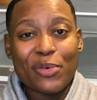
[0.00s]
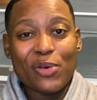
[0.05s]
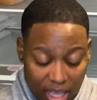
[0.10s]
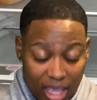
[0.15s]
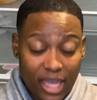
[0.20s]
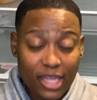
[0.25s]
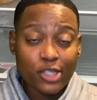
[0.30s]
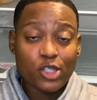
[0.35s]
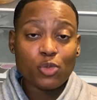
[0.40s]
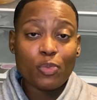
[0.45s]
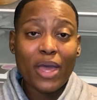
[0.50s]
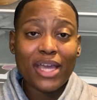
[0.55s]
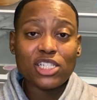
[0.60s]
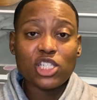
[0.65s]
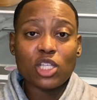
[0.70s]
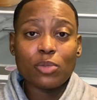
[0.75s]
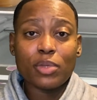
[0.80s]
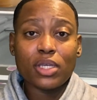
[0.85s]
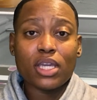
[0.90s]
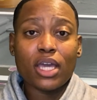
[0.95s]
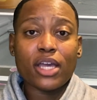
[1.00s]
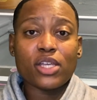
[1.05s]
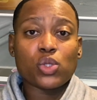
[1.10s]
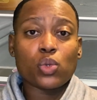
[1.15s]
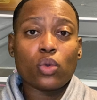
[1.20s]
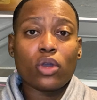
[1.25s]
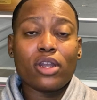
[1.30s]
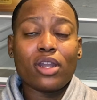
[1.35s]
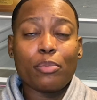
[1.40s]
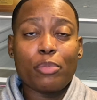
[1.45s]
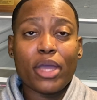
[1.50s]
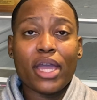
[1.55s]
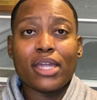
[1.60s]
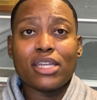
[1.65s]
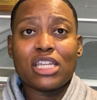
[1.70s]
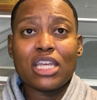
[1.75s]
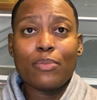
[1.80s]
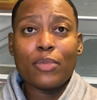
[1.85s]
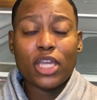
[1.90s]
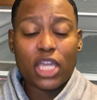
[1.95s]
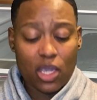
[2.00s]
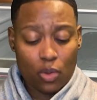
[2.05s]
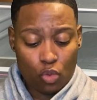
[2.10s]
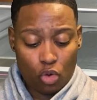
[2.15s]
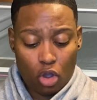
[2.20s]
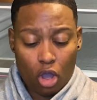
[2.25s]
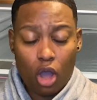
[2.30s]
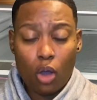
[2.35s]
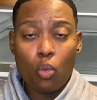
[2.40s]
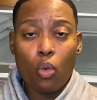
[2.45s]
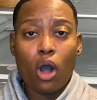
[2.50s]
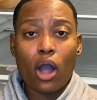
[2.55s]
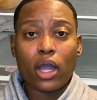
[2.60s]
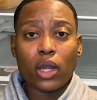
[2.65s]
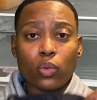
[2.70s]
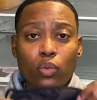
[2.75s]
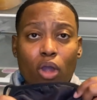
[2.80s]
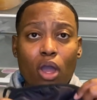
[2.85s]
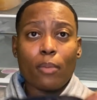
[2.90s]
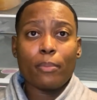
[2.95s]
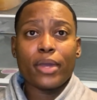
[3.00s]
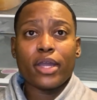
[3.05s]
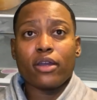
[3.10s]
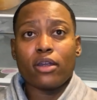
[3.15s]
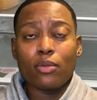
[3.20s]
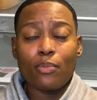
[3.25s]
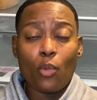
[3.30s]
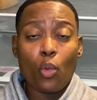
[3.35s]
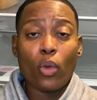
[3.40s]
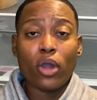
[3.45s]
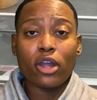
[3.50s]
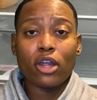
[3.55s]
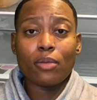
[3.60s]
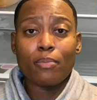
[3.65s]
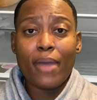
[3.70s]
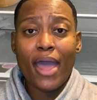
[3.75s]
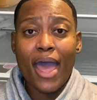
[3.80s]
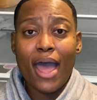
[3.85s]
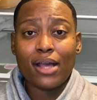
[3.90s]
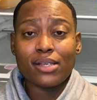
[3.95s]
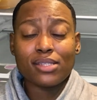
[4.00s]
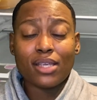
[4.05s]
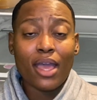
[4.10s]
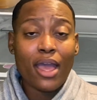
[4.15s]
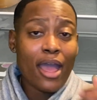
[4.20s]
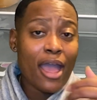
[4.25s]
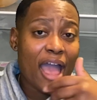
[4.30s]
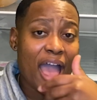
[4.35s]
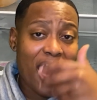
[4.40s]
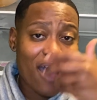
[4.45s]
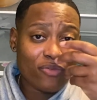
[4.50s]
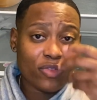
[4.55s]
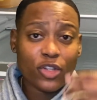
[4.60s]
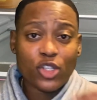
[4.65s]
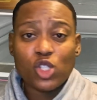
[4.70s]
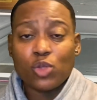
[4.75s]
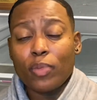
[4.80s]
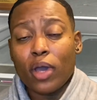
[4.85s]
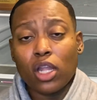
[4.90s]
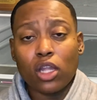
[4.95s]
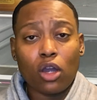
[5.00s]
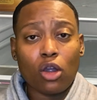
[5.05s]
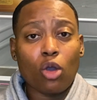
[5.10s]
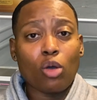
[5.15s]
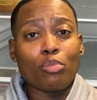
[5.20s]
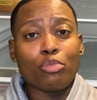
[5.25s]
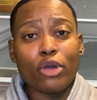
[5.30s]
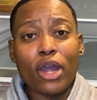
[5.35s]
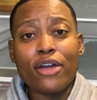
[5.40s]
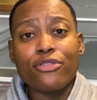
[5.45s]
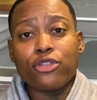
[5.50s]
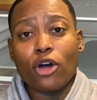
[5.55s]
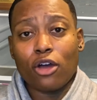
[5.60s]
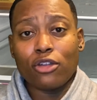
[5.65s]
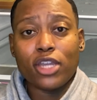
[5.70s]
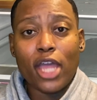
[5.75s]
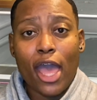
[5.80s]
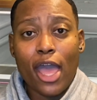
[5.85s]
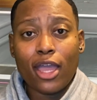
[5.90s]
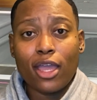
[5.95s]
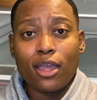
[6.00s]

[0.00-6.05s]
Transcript: And especially because we're in a pandemic and we're all walking around wearing masks, having to smell our own breath all day.